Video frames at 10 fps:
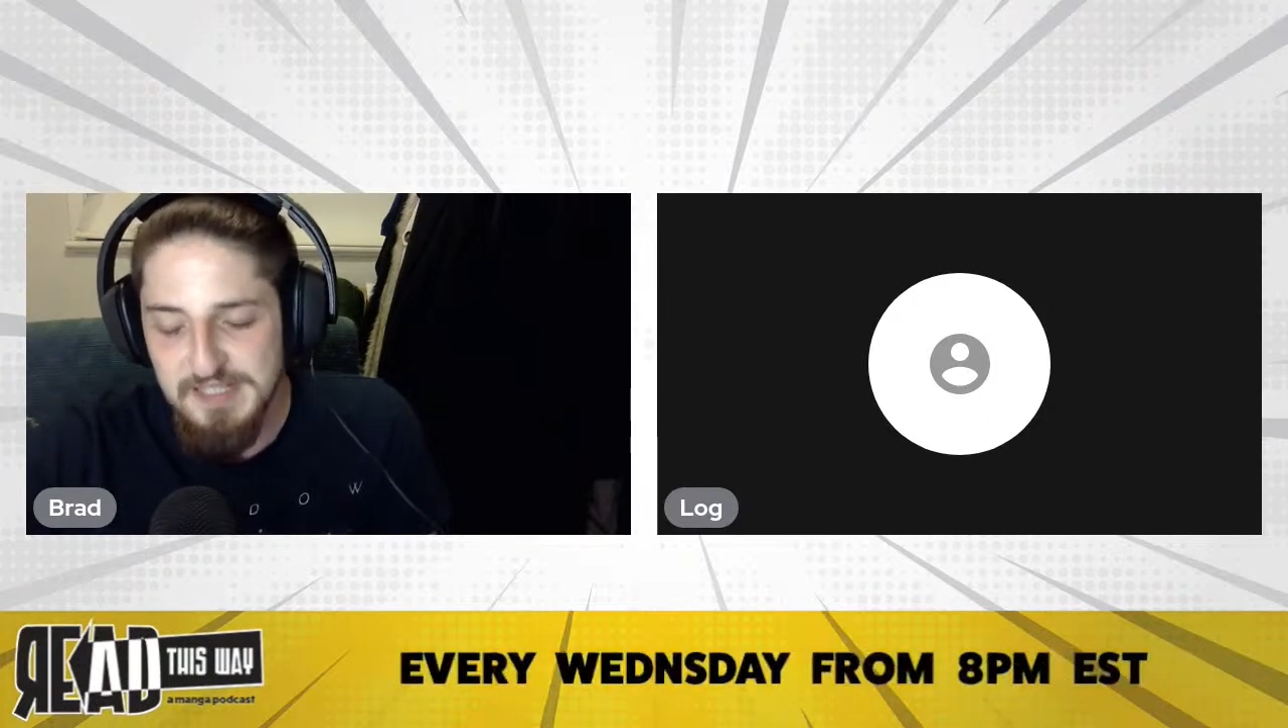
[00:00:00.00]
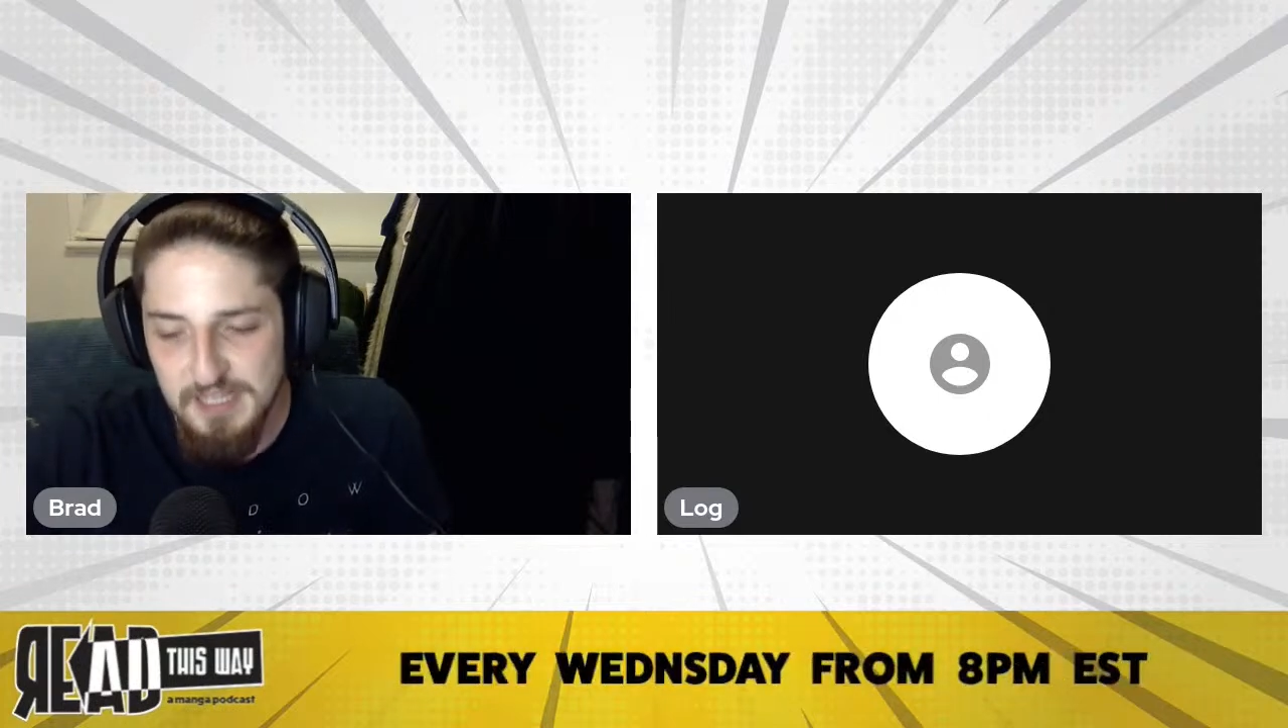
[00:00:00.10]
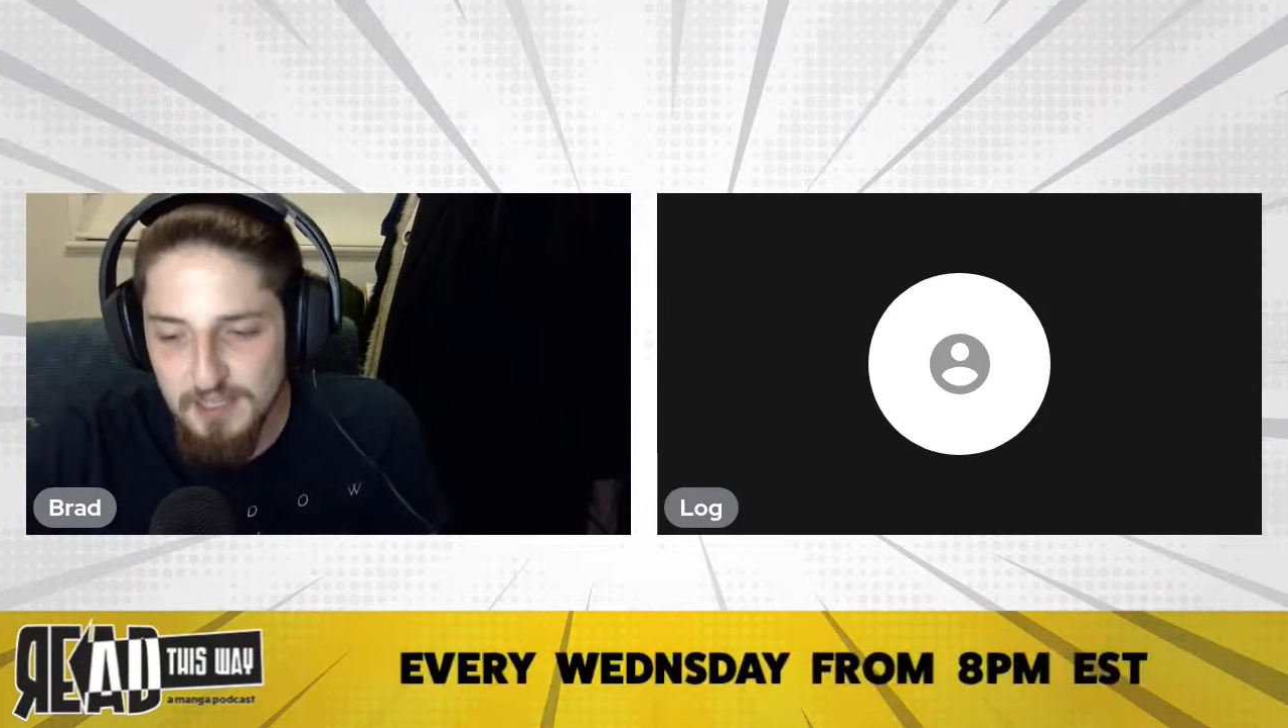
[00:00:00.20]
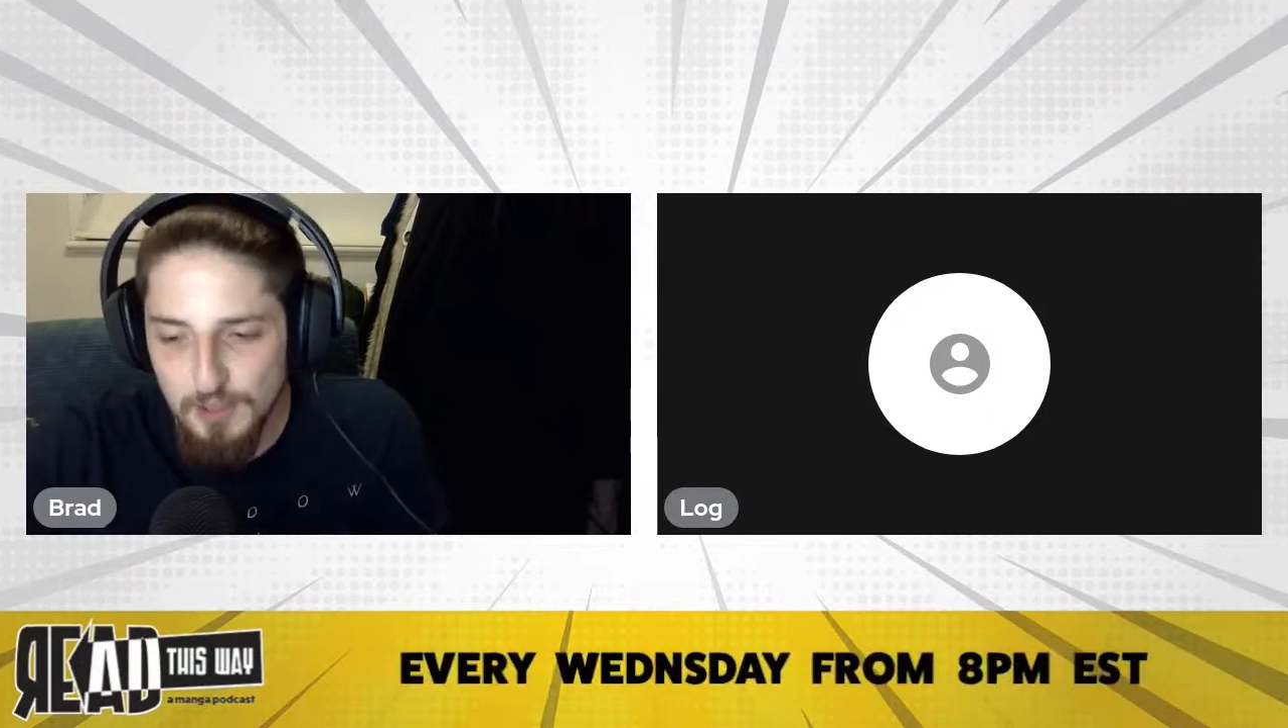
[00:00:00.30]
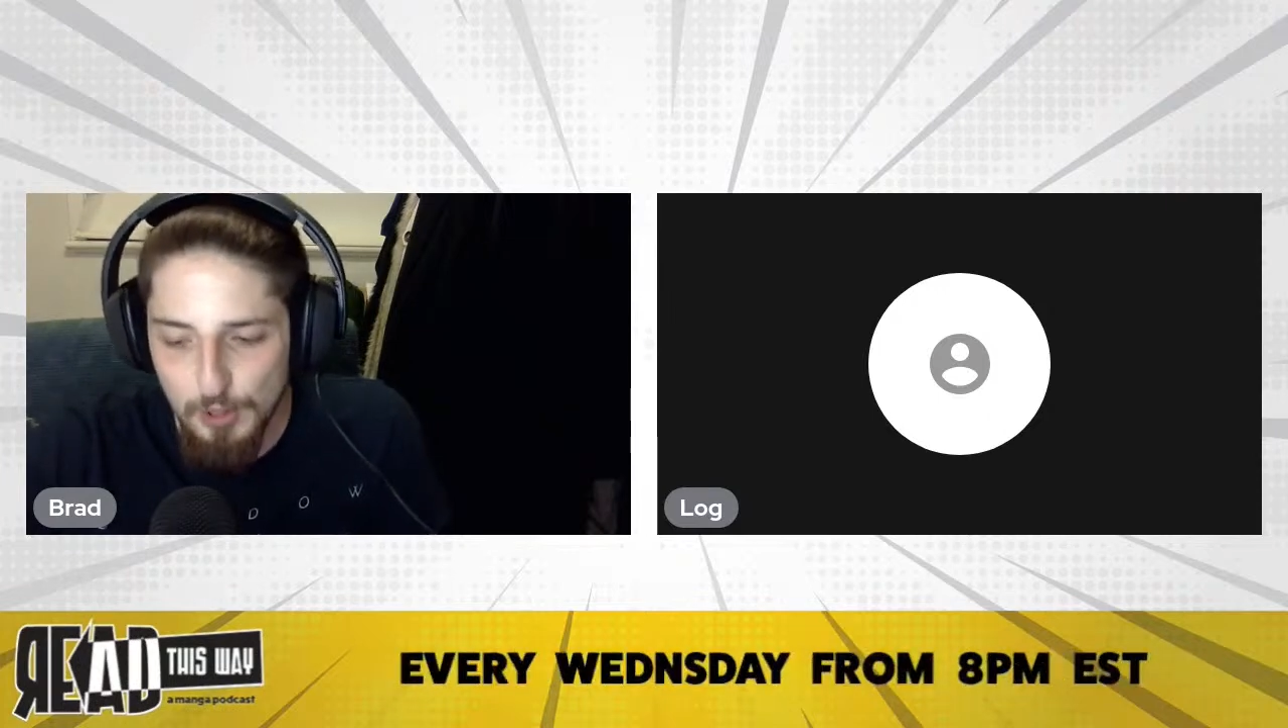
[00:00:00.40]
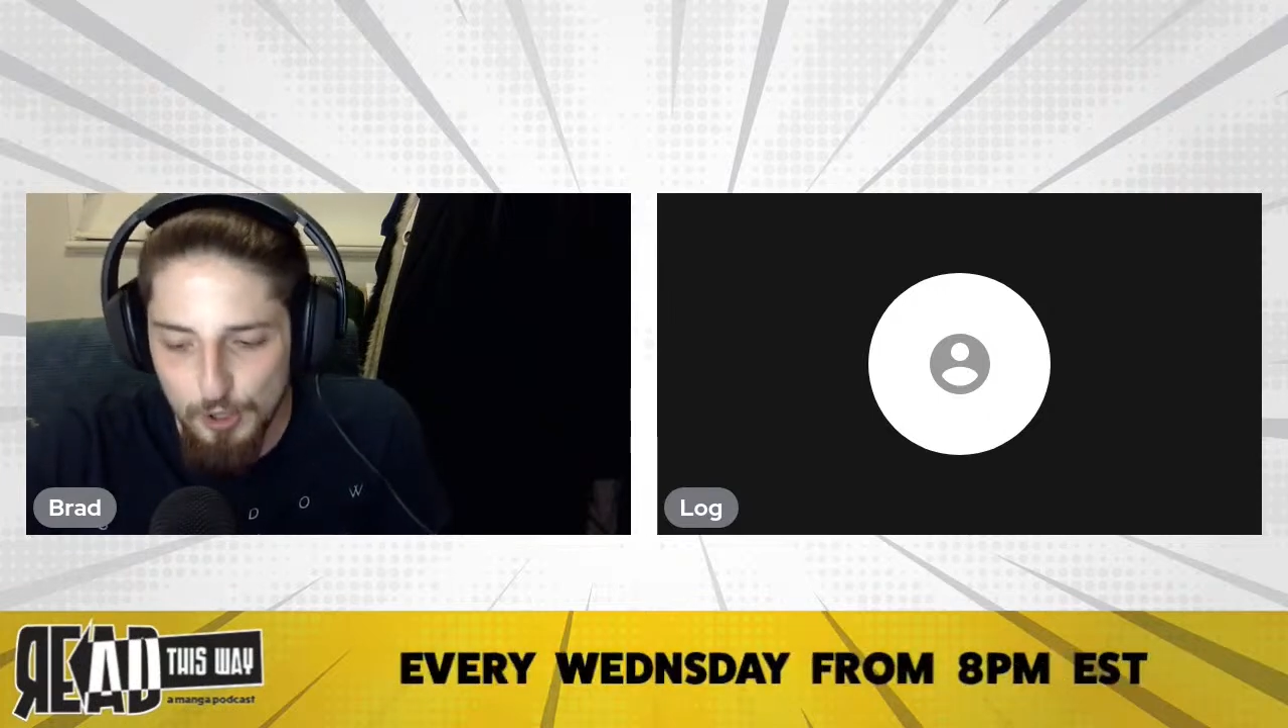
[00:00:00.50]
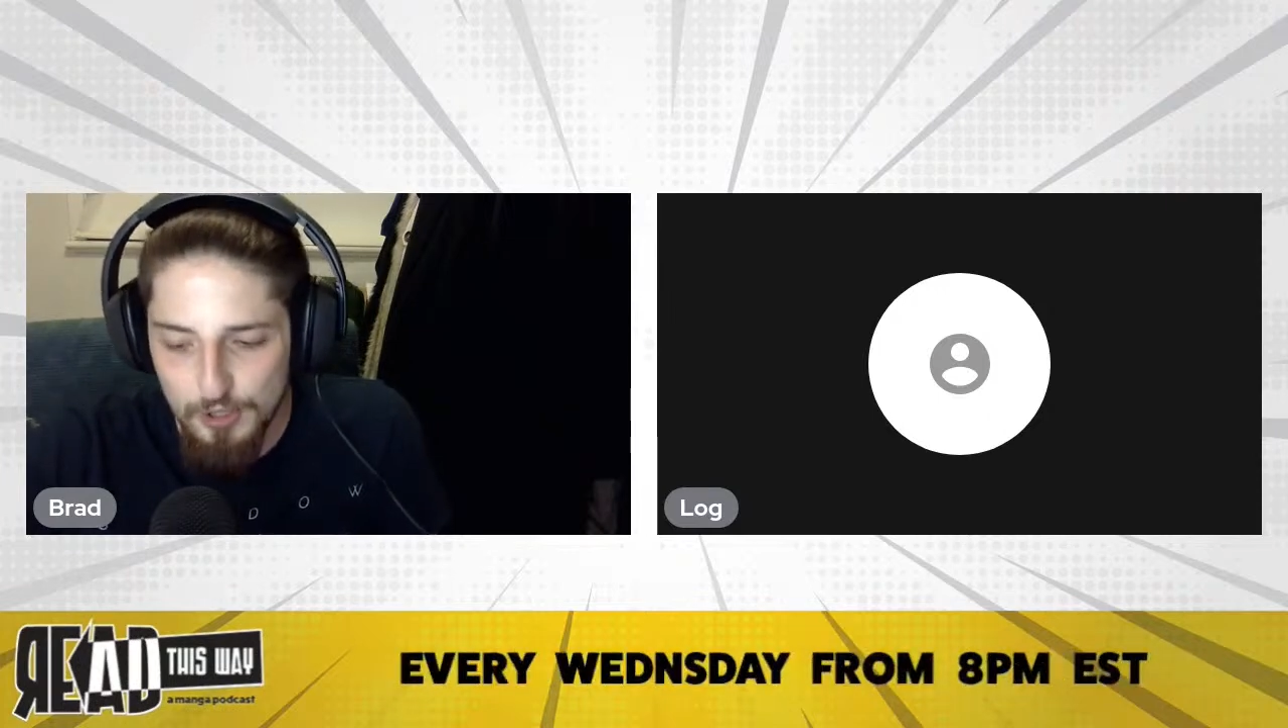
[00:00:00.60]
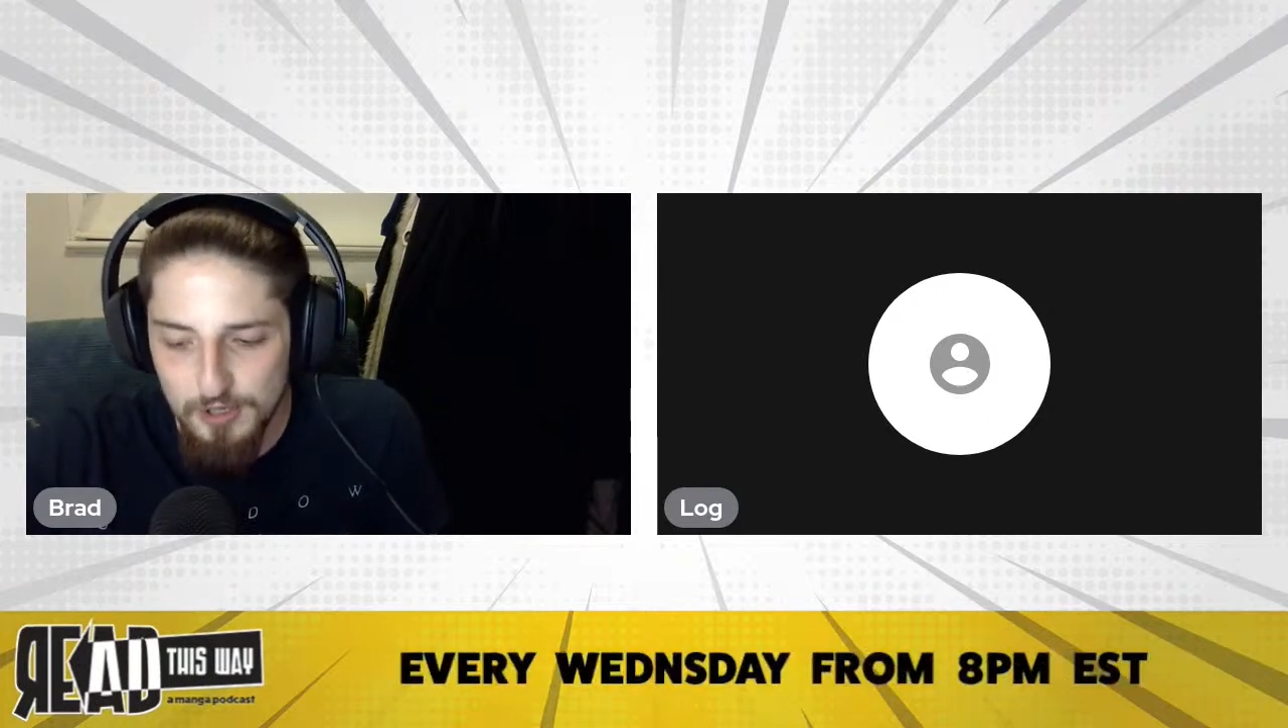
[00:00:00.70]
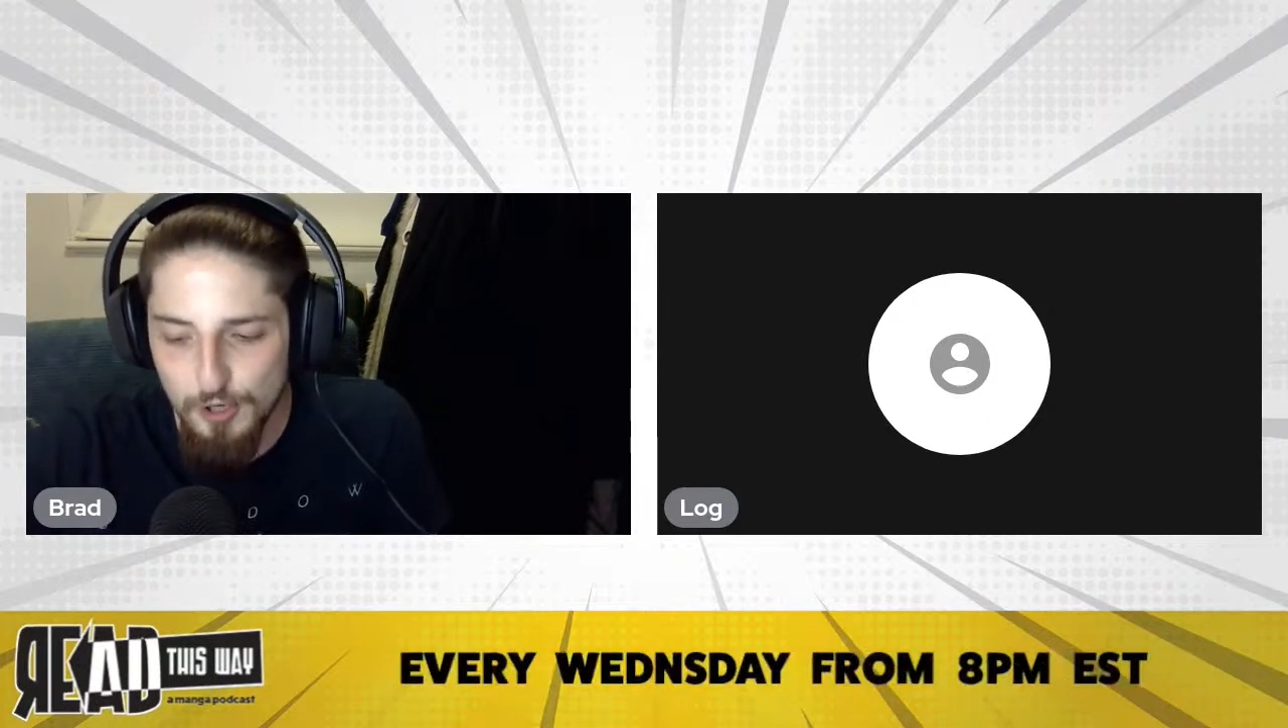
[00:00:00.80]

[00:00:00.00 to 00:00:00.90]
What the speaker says: seeing a lot